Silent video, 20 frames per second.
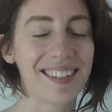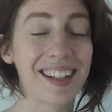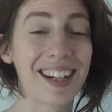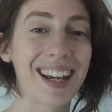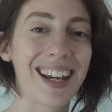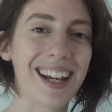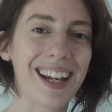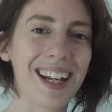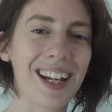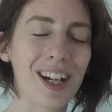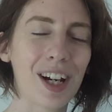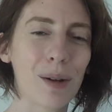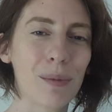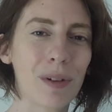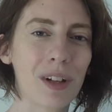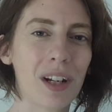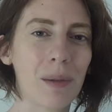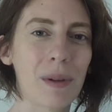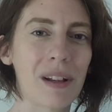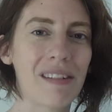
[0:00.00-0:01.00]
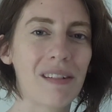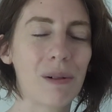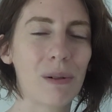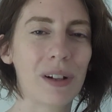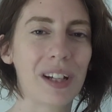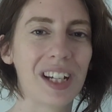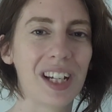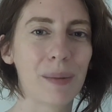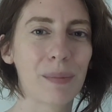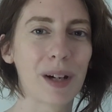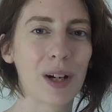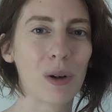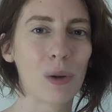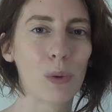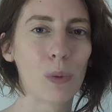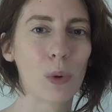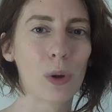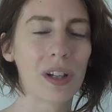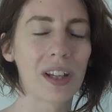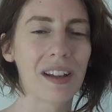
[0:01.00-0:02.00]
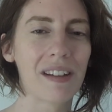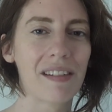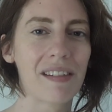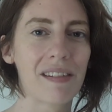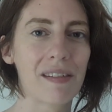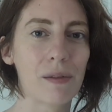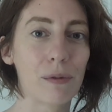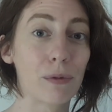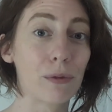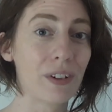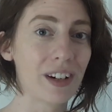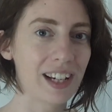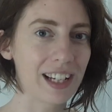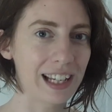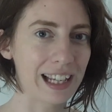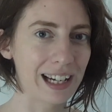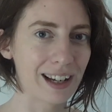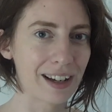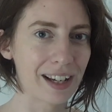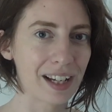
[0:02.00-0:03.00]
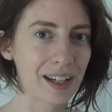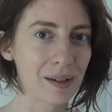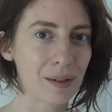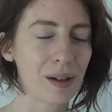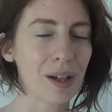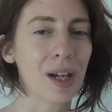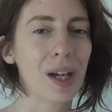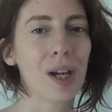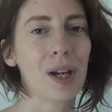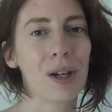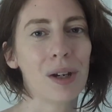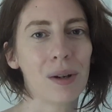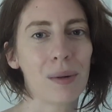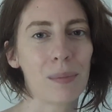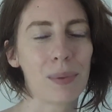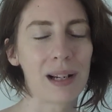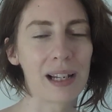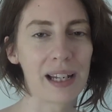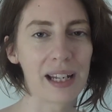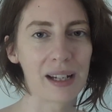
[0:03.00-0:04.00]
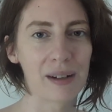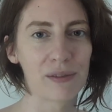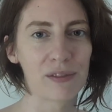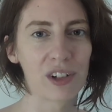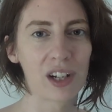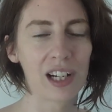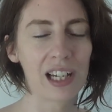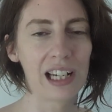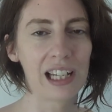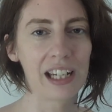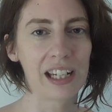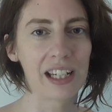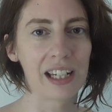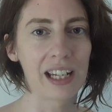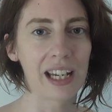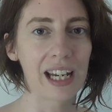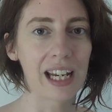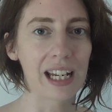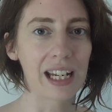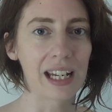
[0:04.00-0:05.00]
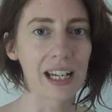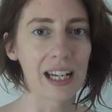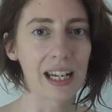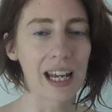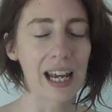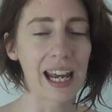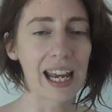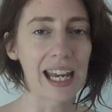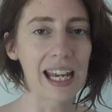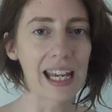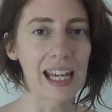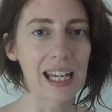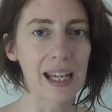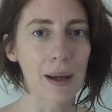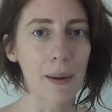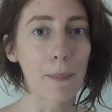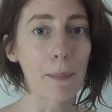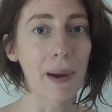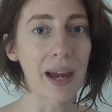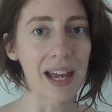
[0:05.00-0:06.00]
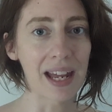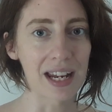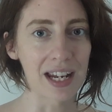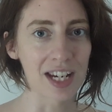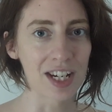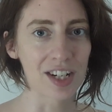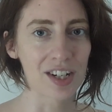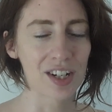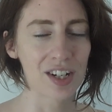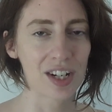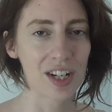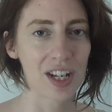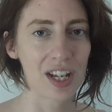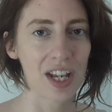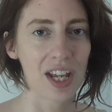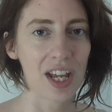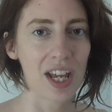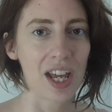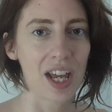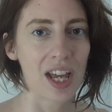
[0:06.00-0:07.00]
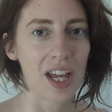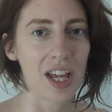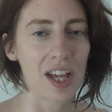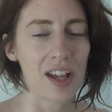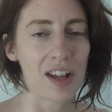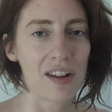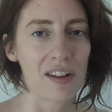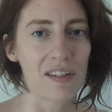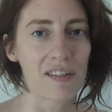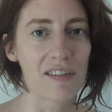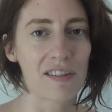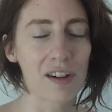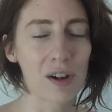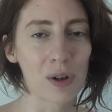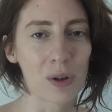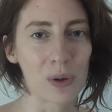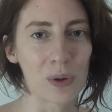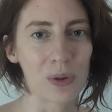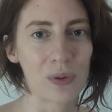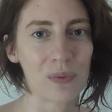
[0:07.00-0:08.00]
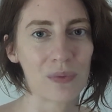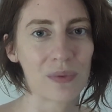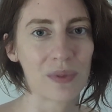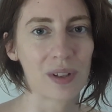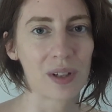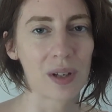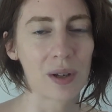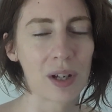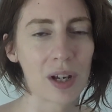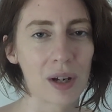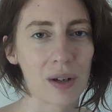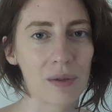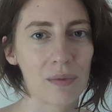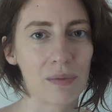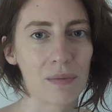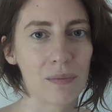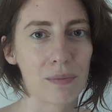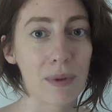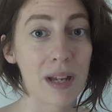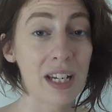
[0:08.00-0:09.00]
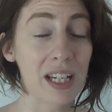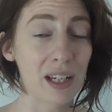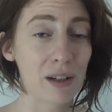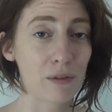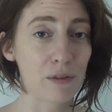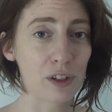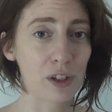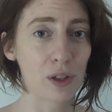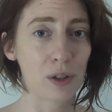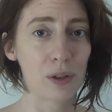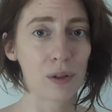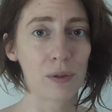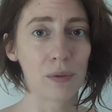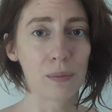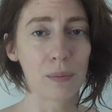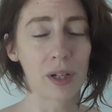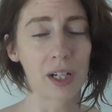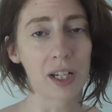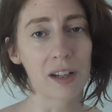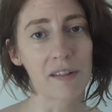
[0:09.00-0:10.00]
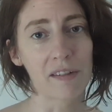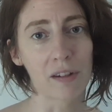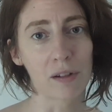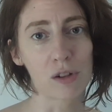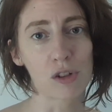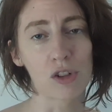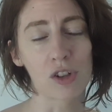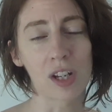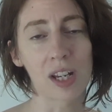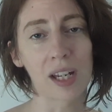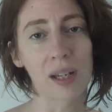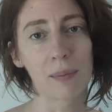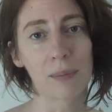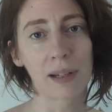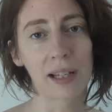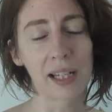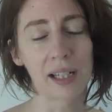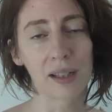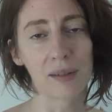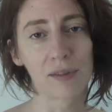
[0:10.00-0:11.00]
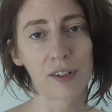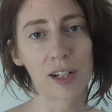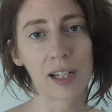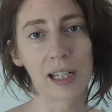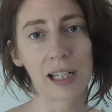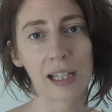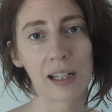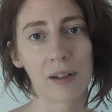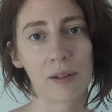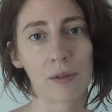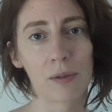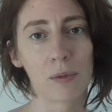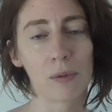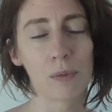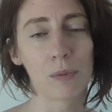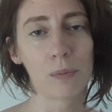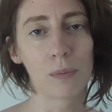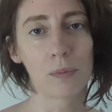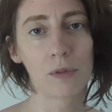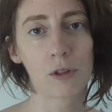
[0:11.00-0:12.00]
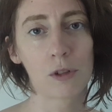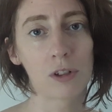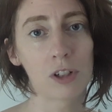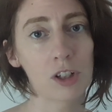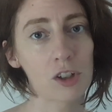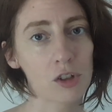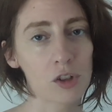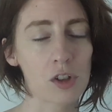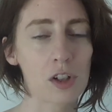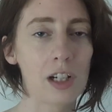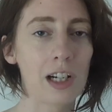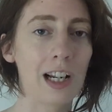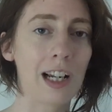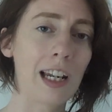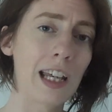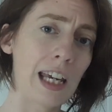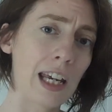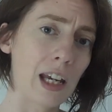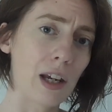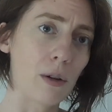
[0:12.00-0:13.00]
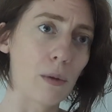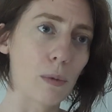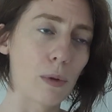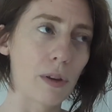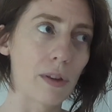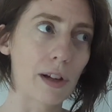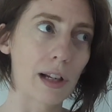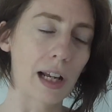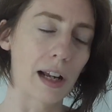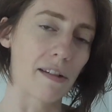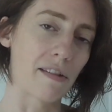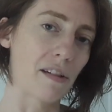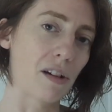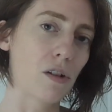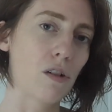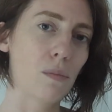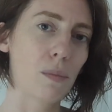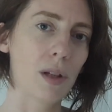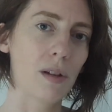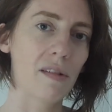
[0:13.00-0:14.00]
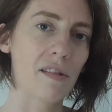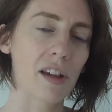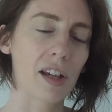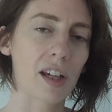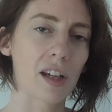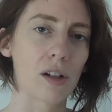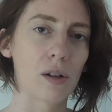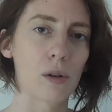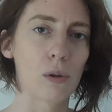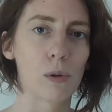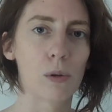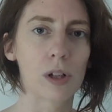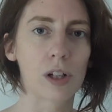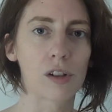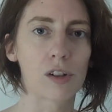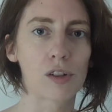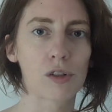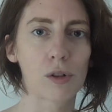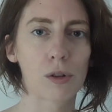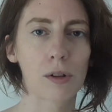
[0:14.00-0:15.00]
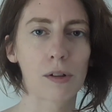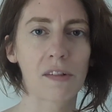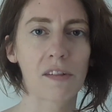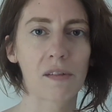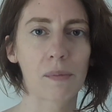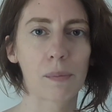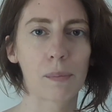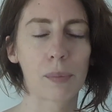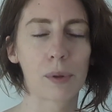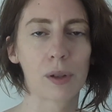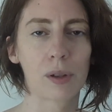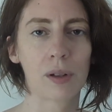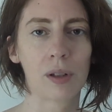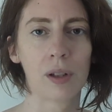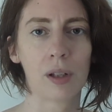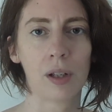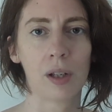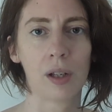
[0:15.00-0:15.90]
today I'm going to be talking about what it's really like playing violin in a band. So, many of you might associate playing the violin traditionally with classical music in orchestras, but